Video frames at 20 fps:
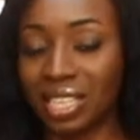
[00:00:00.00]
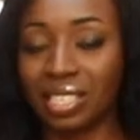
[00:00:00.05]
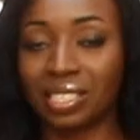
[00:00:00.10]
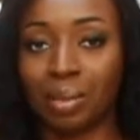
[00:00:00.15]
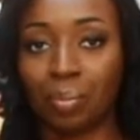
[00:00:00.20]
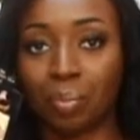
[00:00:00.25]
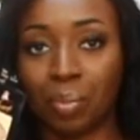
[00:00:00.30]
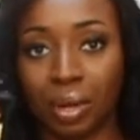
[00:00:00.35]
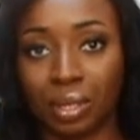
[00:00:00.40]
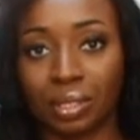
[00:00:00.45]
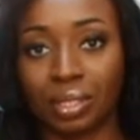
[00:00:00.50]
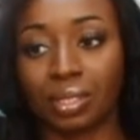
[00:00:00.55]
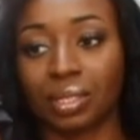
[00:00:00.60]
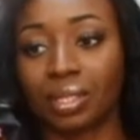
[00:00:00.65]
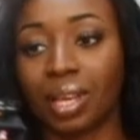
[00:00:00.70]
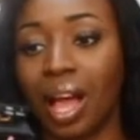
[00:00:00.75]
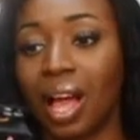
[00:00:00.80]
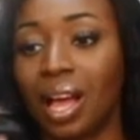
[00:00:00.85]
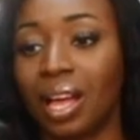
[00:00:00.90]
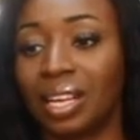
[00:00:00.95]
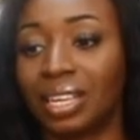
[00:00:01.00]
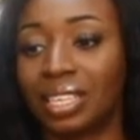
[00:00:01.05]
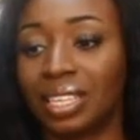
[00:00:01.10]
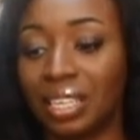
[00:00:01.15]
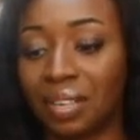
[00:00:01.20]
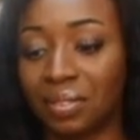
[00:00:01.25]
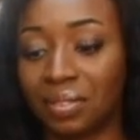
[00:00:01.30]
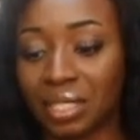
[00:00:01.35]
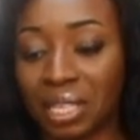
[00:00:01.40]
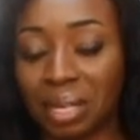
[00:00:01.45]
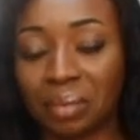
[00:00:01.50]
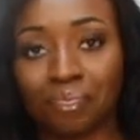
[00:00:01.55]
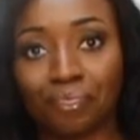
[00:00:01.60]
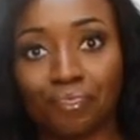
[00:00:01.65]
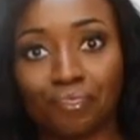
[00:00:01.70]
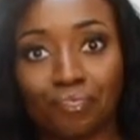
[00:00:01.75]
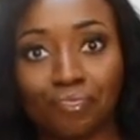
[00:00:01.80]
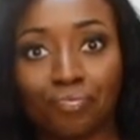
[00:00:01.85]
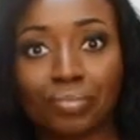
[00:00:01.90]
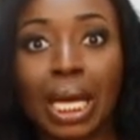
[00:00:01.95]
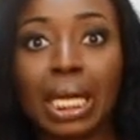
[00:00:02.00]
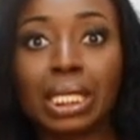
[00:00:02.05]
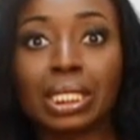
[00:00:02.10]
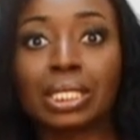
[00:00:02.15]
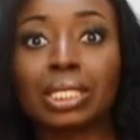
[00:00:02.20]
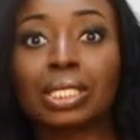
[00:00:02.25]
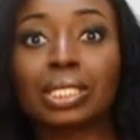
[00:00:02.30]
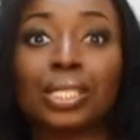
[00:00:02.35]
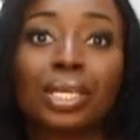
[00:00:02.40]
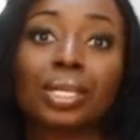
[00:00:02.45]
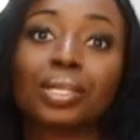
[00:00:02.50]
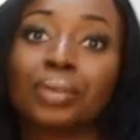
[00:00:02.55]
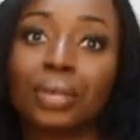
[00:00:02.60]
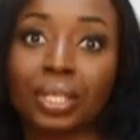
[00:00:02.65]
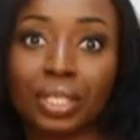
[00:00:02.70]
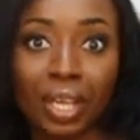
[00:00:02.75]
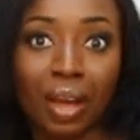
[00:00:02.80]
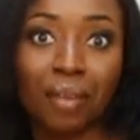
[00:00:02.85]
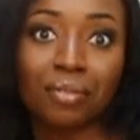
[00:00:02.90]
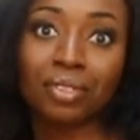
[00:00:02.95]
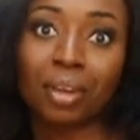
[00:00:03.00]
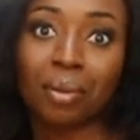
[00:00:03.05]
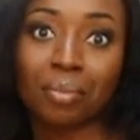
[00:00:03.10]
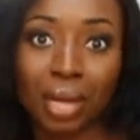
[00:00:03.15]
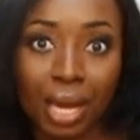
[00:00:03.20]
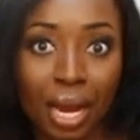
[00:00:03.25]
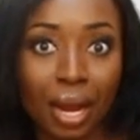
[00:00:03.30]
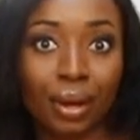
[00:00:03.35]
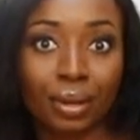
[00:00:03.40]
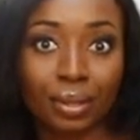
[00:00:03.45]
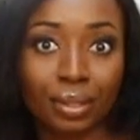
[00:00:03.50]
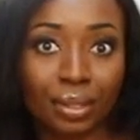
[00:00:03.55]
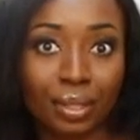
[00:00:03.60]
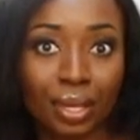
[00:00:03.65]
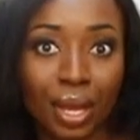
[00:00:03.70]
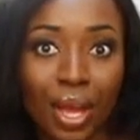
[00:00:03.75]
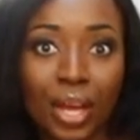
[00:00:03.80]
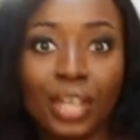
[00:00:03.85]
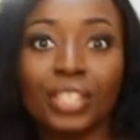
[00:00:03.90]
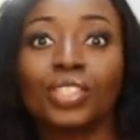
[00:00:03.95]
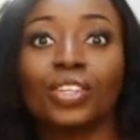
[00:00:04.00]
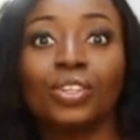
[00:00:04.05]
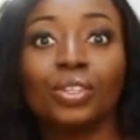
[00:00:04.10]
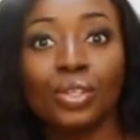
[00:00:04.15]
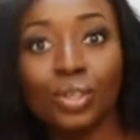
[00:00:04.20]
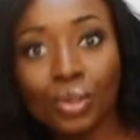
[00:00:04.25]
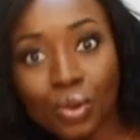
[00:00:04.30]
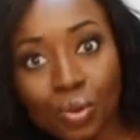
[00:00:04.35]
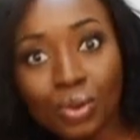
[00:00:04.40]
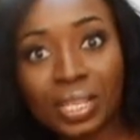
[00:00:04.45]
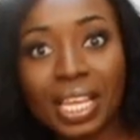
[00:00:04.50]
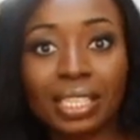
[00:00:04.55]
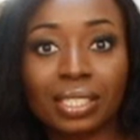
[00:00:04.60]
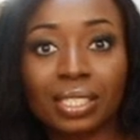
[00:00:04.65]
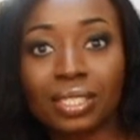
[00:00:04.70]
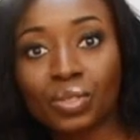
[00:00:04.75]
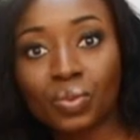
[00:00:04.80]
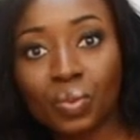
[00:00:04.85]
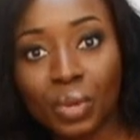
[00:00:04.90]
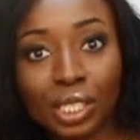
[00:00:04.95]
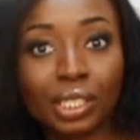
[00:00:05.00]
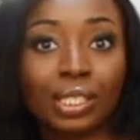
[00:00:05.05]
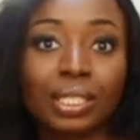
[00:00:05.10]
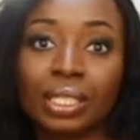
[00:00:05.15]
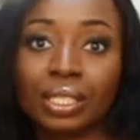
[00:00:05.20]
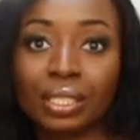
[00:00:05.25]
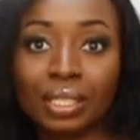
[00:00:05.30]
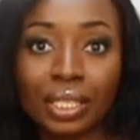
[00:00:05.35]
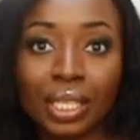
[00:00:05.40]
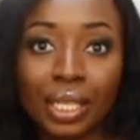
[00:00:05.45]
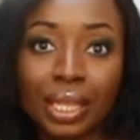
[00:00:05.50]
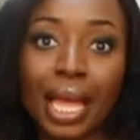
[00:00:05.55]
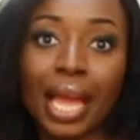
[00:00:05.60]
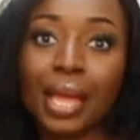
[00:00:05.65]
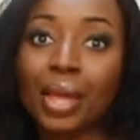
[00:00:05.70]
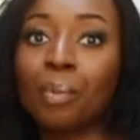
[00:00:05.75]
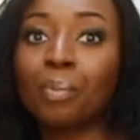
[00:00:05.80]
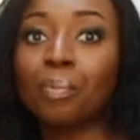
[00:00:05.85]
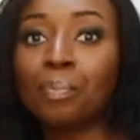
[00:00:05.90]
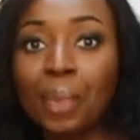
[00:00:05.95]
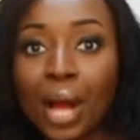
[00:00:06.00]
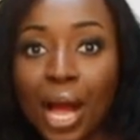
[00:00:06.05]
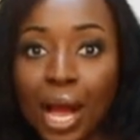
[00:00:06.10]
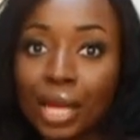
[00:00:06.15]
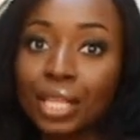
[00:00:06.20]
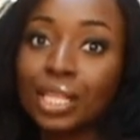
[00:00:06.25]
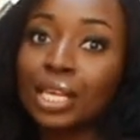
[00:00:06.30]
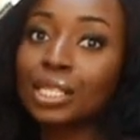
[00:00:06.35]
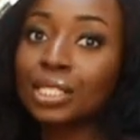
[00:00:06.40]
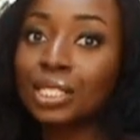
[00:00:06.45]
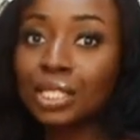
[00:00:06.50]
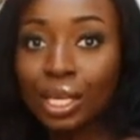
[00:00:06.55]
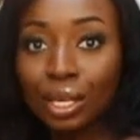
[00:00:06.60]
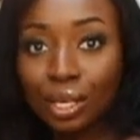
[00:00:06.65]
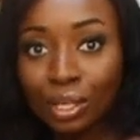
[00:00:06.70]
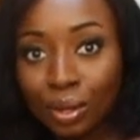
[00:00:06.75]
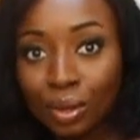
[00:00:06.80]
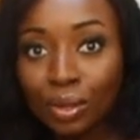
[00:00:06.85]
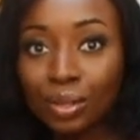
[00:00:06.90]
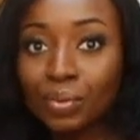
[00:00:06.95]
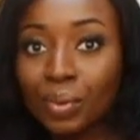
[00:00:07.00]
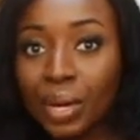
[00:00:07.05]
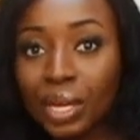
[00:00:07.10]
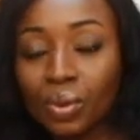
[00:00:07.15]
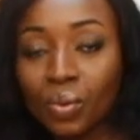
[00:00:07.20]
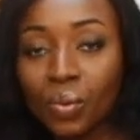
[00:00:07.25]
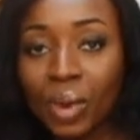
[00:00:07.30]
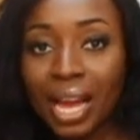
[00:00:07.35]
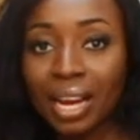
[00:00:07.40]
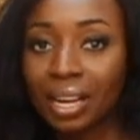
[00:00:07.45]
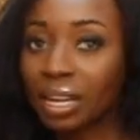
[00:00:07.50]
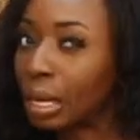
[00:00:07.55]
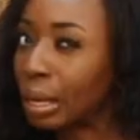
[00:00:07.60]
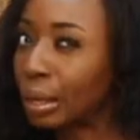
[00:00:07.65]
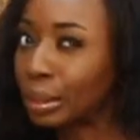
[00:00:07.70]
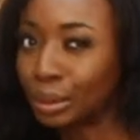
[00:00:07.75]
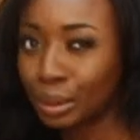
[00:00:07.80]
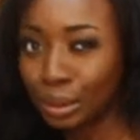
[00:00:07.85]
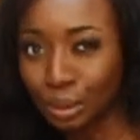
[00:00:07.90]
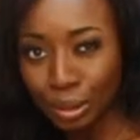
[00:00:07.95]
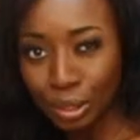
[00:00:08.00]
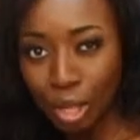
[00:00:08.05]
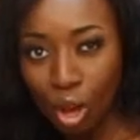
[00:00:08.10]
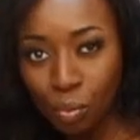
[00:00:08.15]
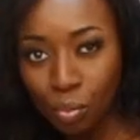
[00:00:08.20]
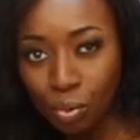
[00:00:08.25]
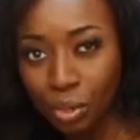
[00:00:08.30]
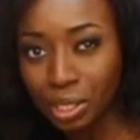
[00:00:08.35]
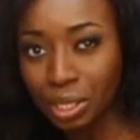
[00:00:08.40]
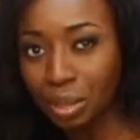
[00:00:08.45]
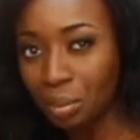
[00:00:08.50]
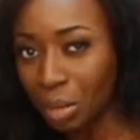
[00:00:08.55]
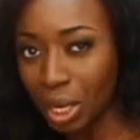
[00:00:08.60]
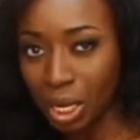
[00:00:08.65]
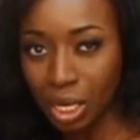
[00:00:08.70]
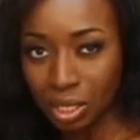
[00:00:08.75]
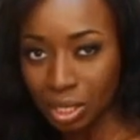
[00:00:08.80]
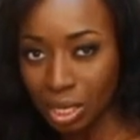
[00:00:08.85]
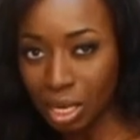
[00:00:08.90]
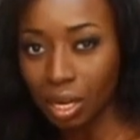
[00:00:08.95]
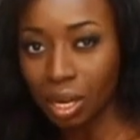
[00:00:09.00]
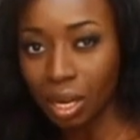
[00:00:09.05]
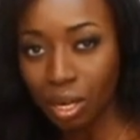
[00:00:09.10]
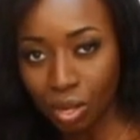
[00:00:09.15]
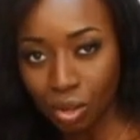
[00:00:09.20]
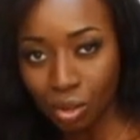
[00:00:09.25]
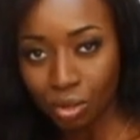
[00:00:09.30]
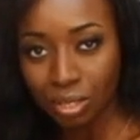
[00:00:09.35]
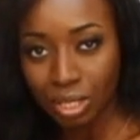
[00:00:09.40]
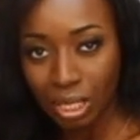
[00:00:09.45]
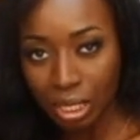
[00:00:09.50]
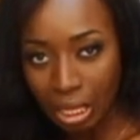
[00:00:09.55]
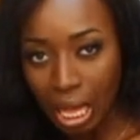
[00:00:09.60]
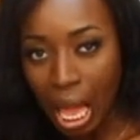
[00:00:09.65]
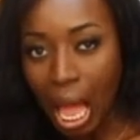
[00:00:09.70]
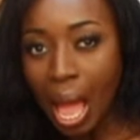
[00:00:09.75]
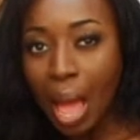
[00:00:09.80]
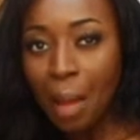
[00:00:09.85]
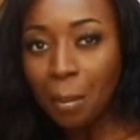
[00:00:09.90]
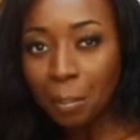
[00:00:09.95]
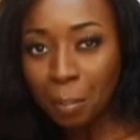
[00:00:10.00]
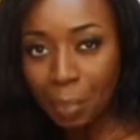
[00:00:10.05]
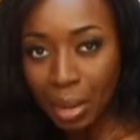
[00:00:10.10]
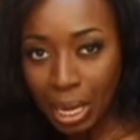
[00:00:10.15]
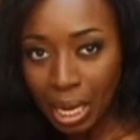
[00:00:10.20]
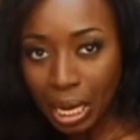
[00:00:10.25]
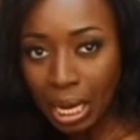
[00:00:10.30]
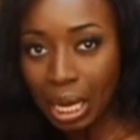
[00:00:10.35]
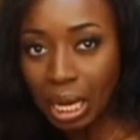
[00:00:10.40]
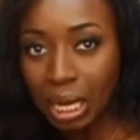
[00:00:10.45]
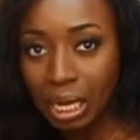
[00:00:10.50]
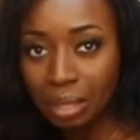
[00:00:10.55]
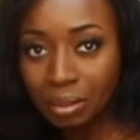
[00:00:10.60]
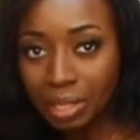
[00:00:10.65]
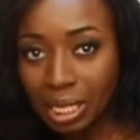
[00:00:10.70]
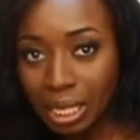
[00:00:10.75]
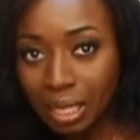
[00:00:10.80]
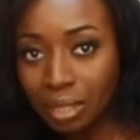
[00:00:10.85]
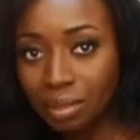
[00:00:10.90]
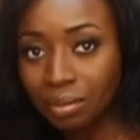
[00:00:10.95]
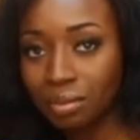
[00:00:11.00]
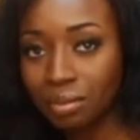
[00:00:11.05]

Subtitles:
It's a boss lip sum. That's the secret of some girls. So you that is wishing that your butt is so good when you wear clothes, stop wishing because the love goes in behind.